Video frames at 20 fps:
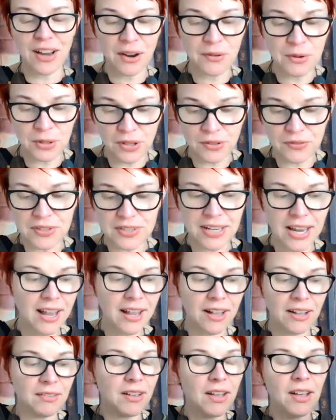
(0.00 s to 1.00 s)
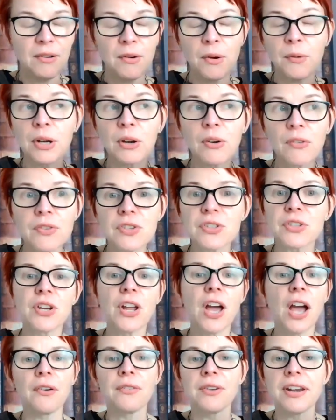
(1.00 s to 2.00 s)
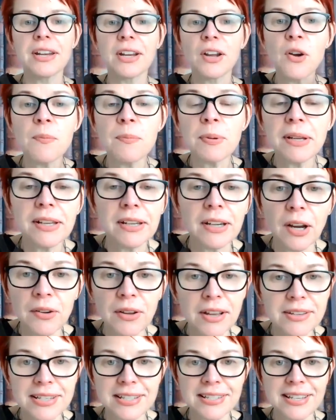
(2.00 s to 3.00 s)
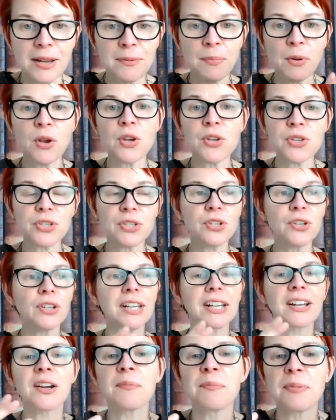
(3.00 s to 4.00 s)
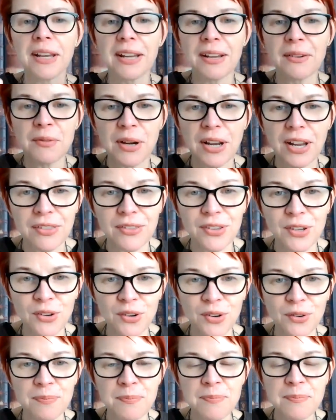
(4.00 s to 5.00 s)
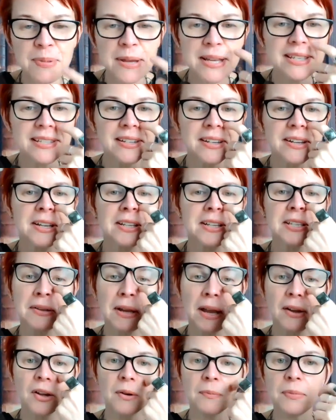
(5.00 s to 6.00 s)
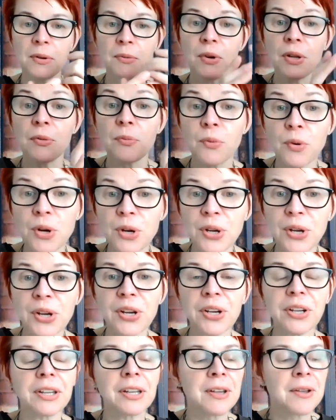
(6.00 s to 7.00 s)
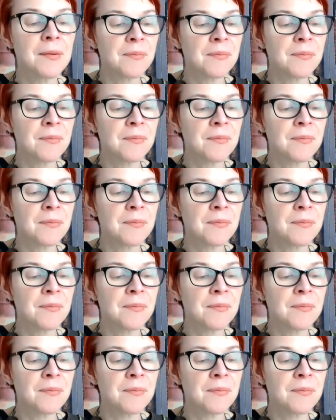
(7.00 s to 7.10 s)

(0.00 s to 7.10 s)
I would love to help. I would love to know. And it could be, as I say, personal. It could be with your business. It could be with work.